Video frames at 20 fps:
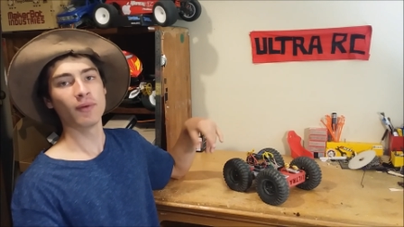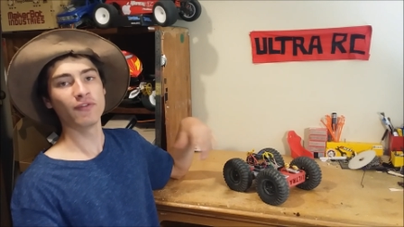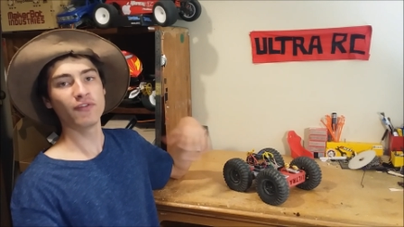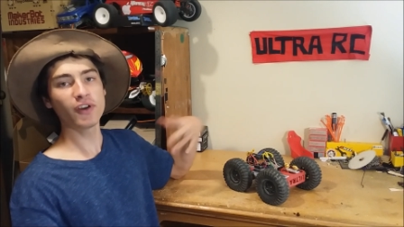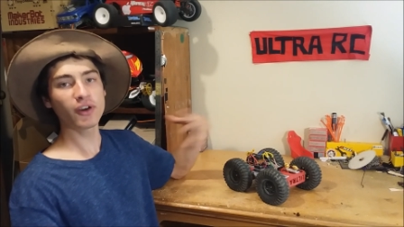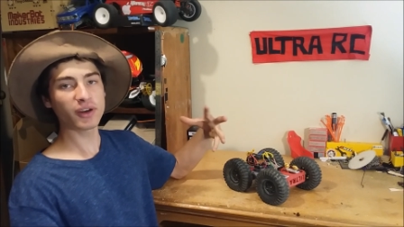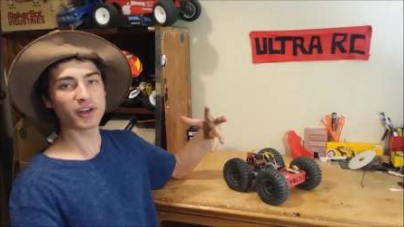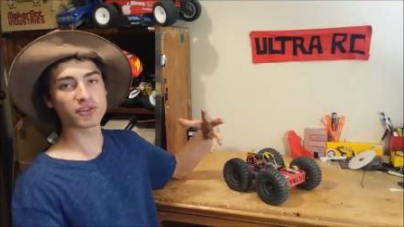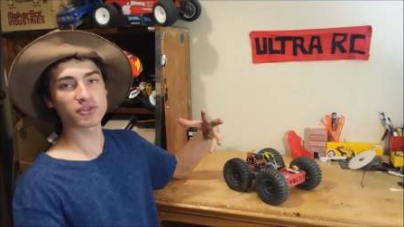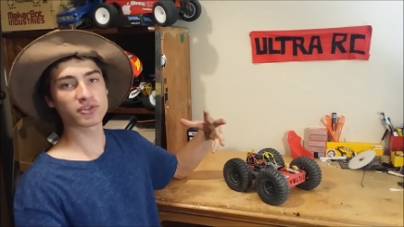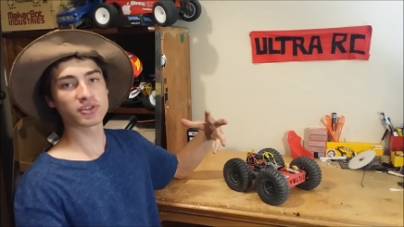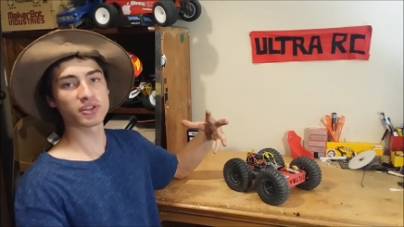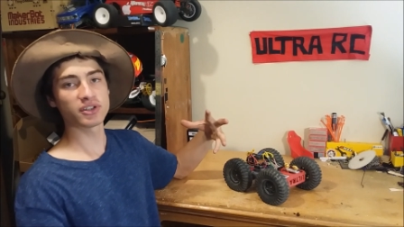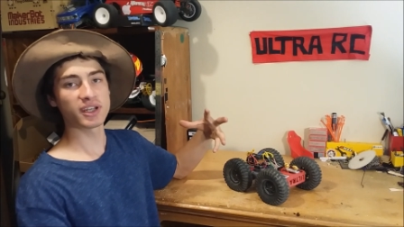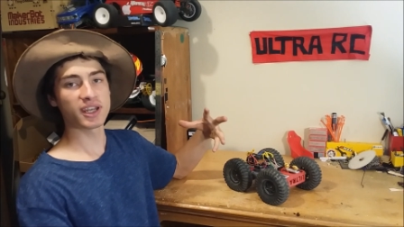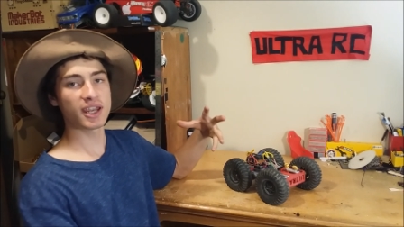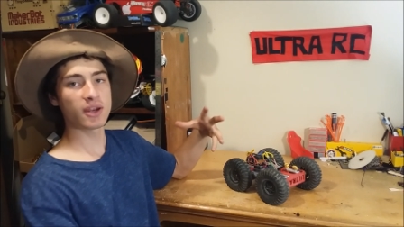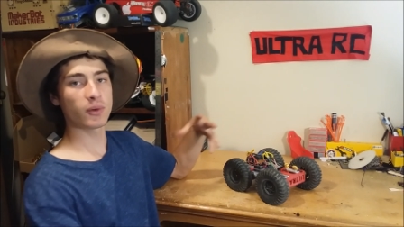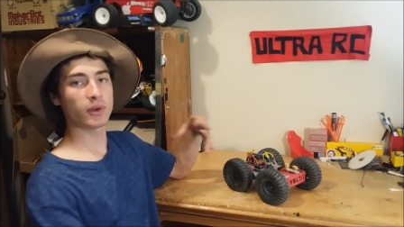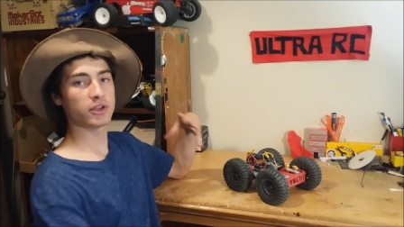I'm very
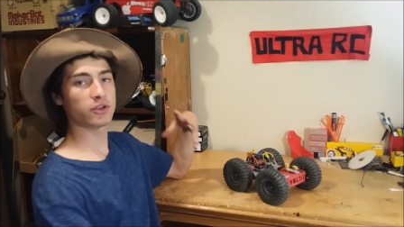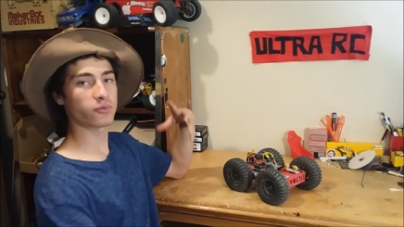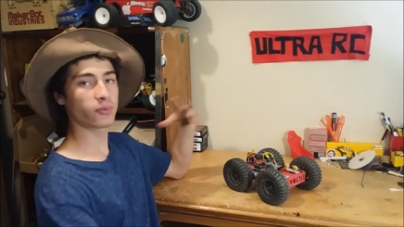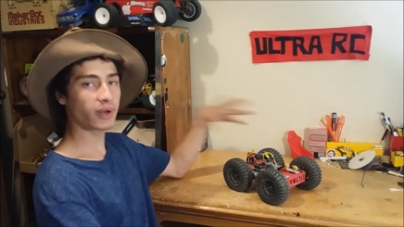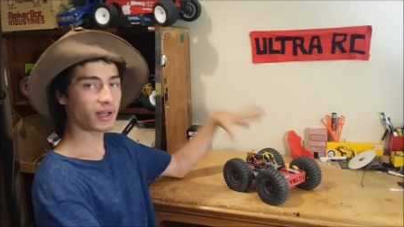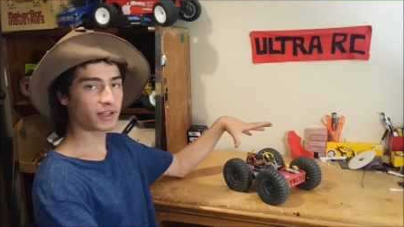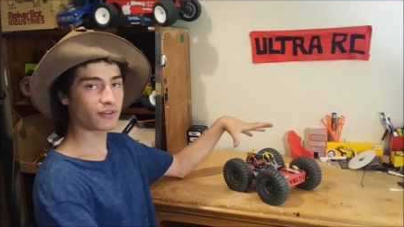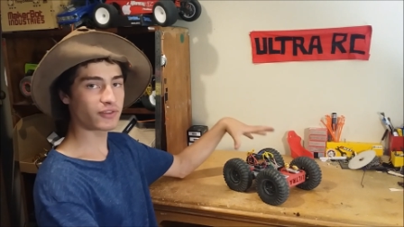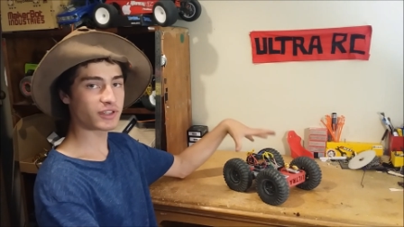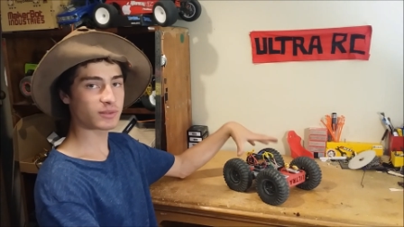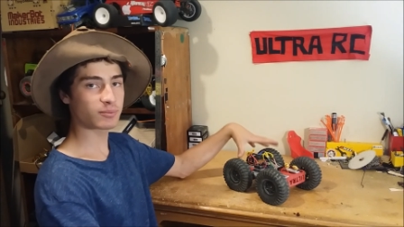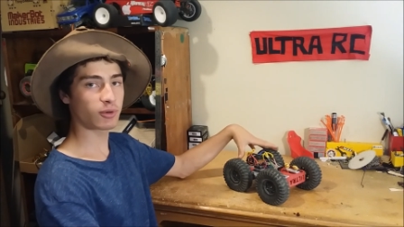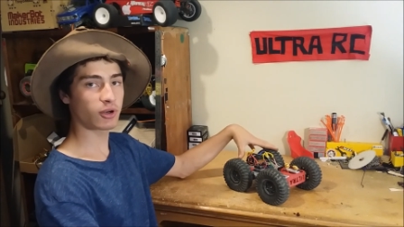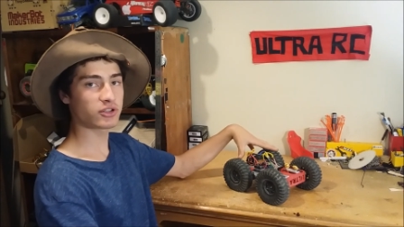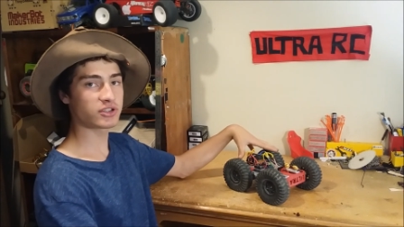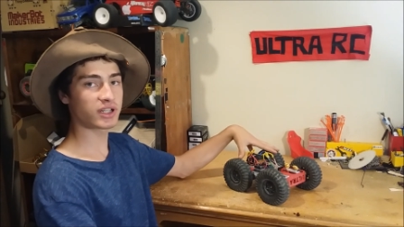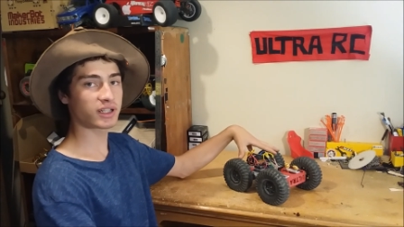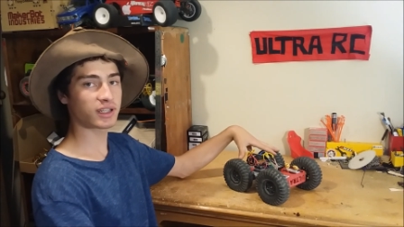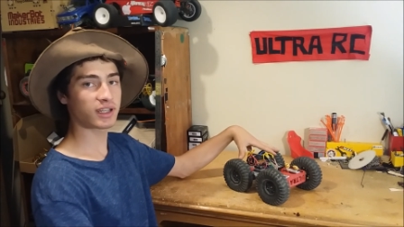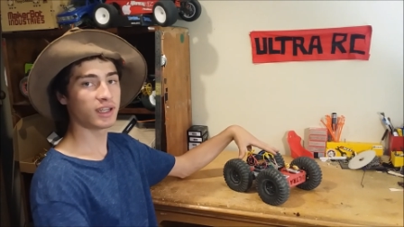interested to hear what you reckon of this
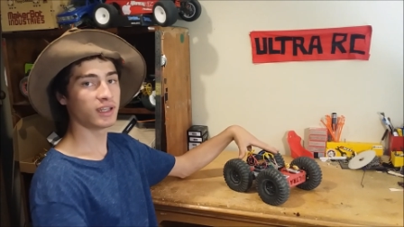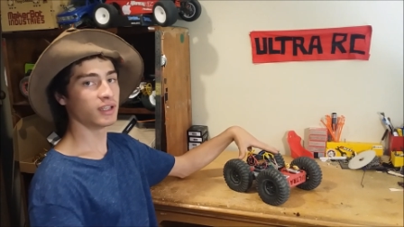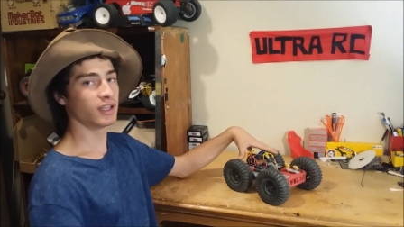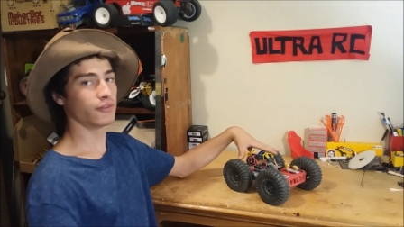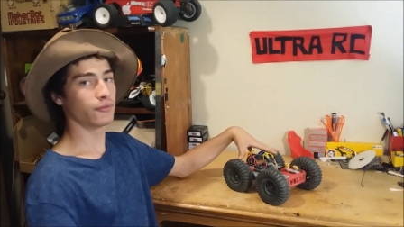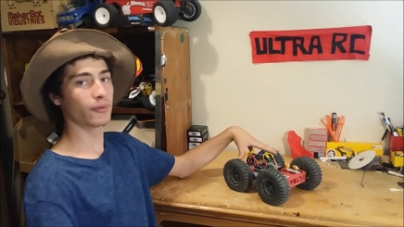project.